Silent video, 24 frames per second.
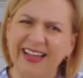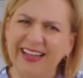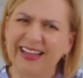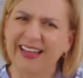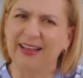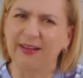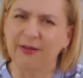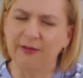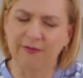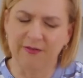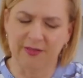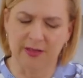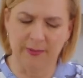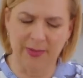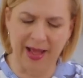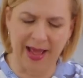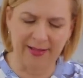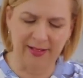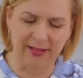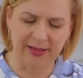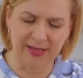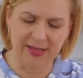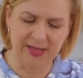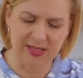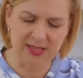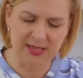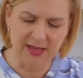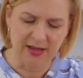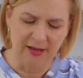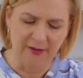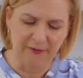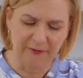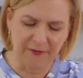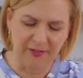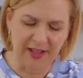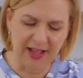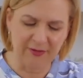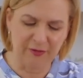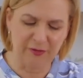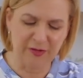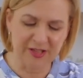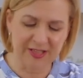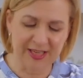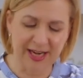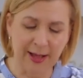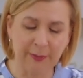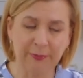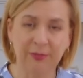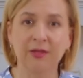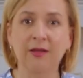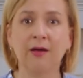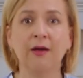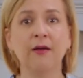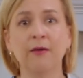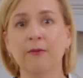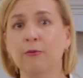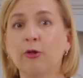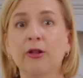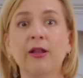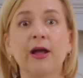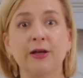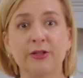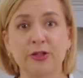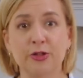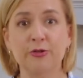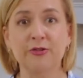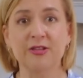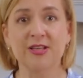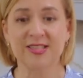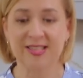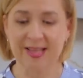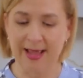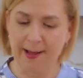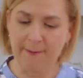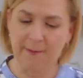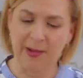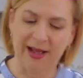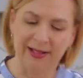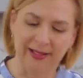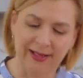of give the Madeleines flavor depth. Well, I do the same. I